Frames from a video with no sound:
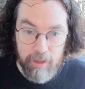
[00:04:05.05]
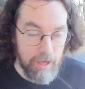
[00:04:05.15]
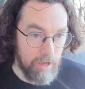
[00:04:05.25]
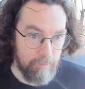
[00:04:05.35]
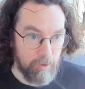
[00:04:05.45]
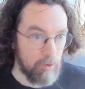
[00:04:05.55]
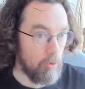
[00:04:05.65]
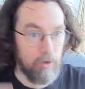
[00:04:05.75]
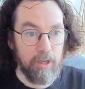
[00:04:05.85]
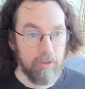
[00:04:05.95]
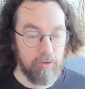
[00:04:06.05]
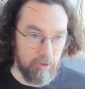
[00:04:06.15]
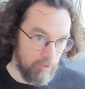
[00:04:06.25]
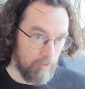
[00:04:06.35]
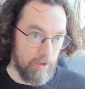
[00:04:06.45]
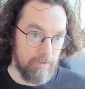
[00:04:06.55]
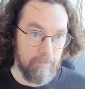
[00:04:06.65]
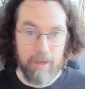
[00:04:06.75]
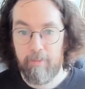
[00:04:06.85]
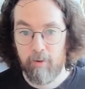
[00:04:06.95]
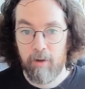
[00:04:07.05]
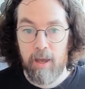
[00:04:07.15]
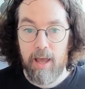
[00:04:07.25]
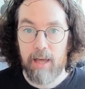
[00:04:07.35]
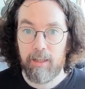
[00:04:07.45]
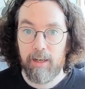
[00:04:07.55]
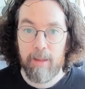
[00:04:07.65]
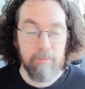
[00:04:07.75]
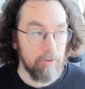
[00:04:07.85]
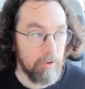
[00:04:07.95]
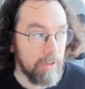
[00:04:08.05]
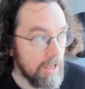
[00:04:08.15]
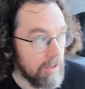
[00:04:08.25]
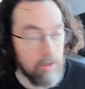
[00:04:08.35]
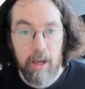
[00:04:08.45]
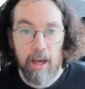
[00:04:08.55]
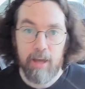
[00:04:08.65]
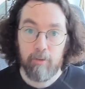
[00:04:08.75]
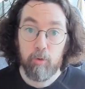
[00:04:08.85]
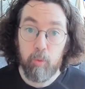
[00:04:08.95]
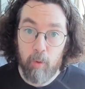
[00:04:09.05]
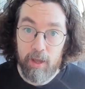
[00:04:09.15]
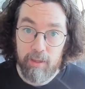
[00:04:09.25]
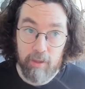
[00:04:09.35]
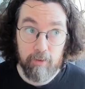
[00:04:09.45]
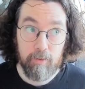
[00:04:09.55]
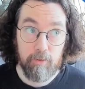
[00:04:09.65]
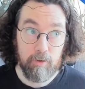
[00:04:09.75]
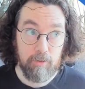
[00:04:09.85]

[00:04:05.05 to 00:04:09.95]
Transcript: According to a recent paper, LLMs are getting twice